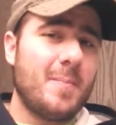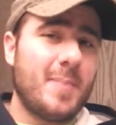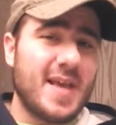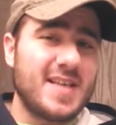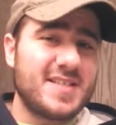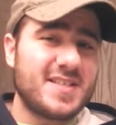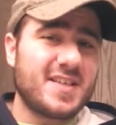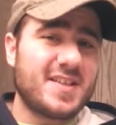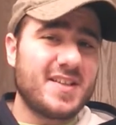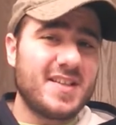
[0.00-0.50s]

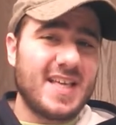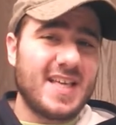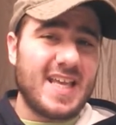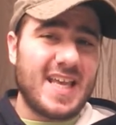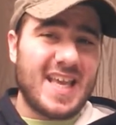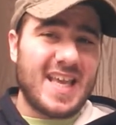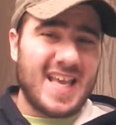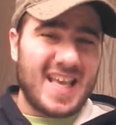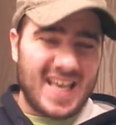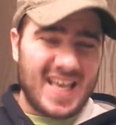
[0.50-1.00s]

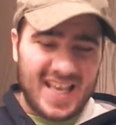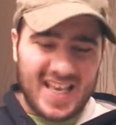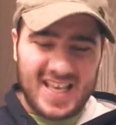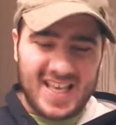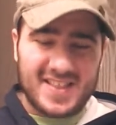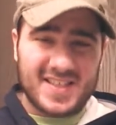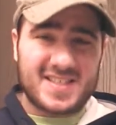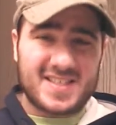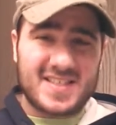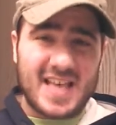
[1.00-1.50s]
basically
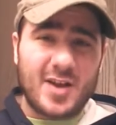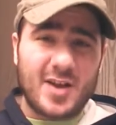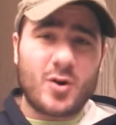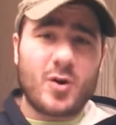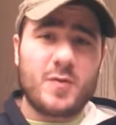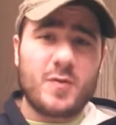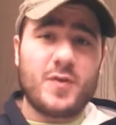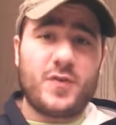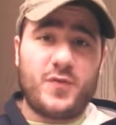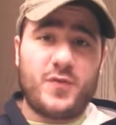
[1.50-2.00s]
in the
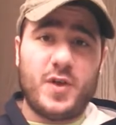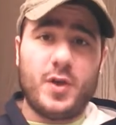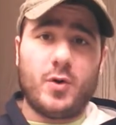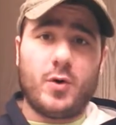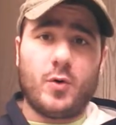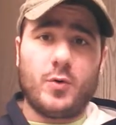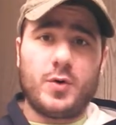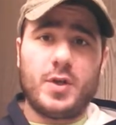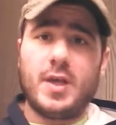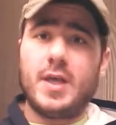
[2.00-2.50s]
center of the
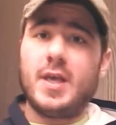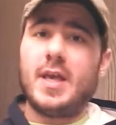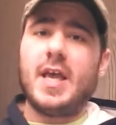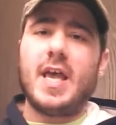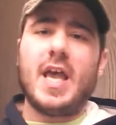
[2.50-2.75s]
field